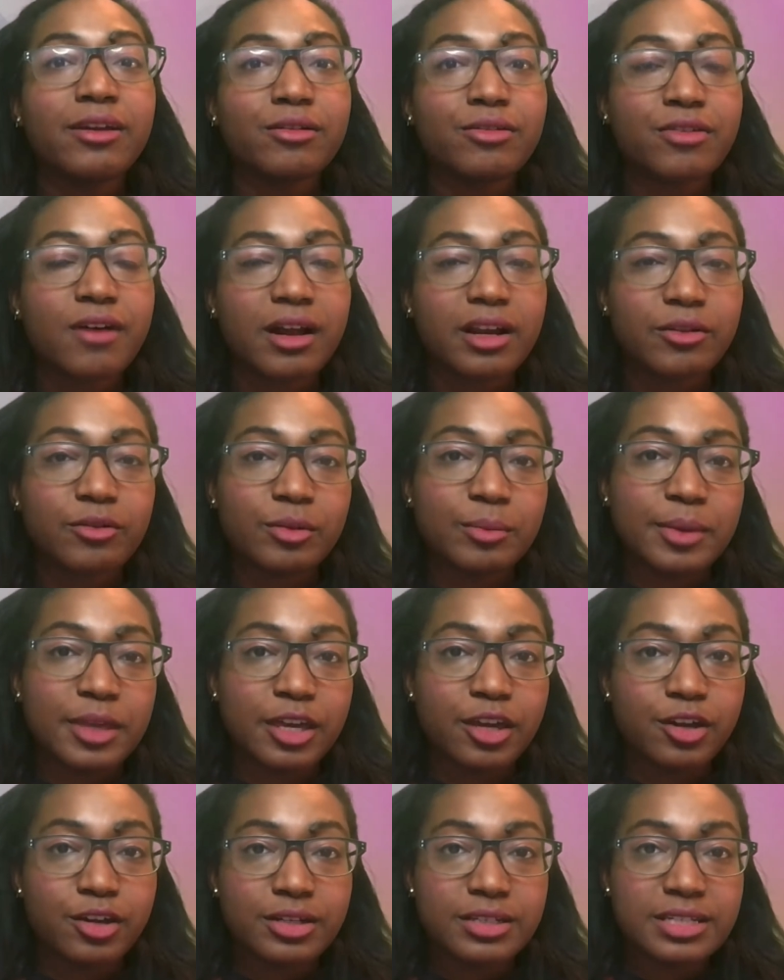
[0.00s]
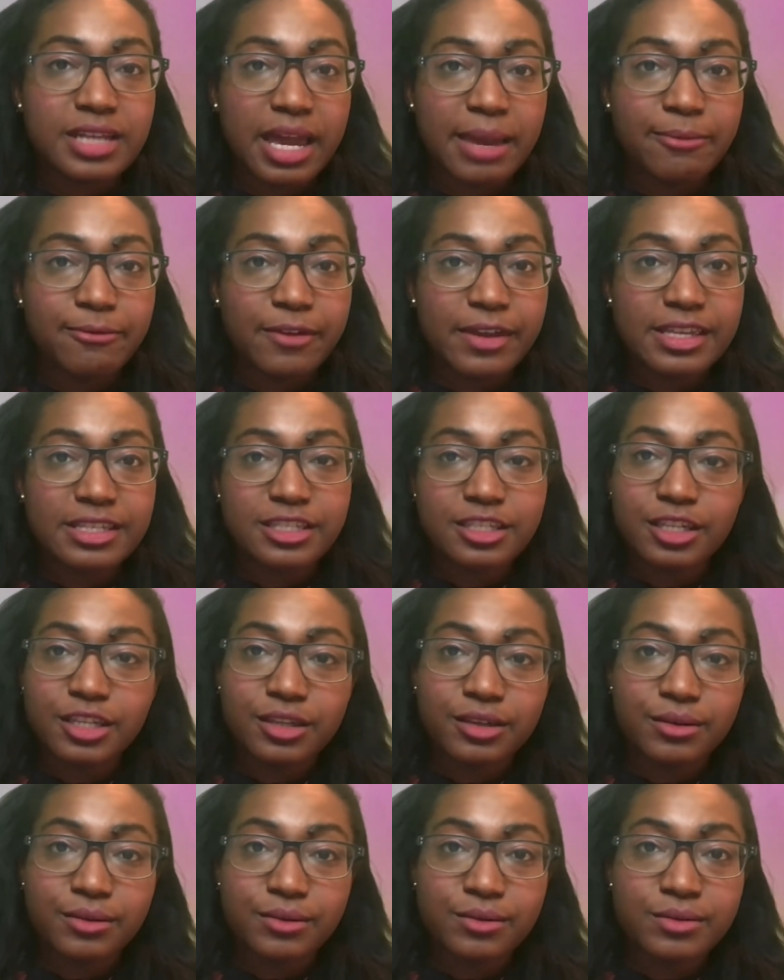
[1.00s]
thought it would be a good typeface to
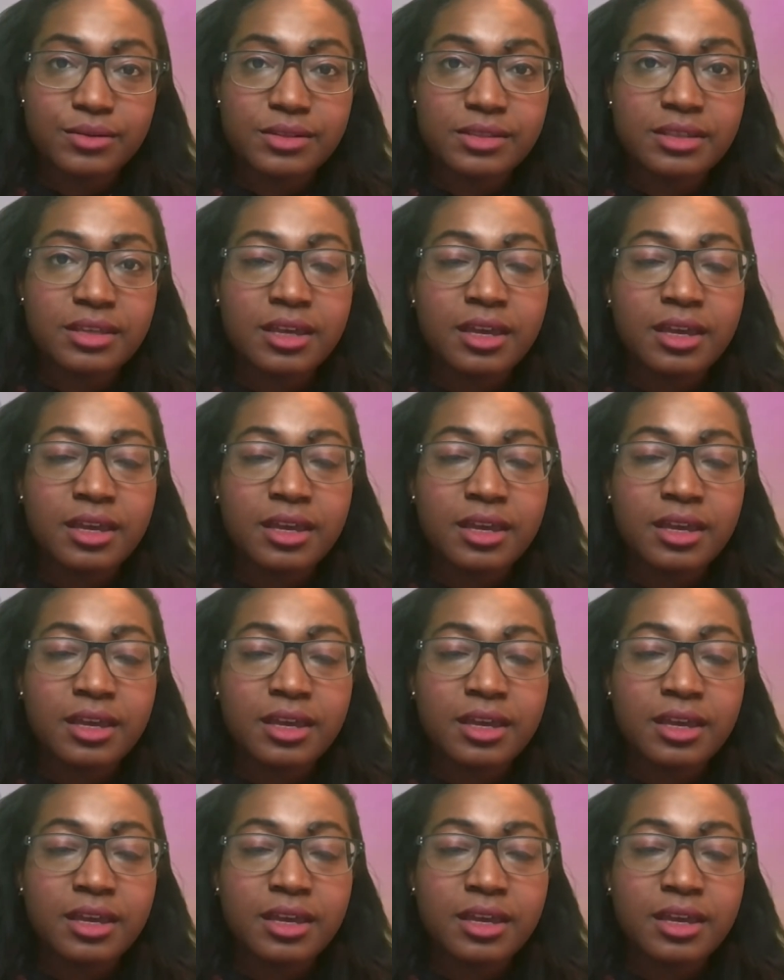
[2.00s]
use.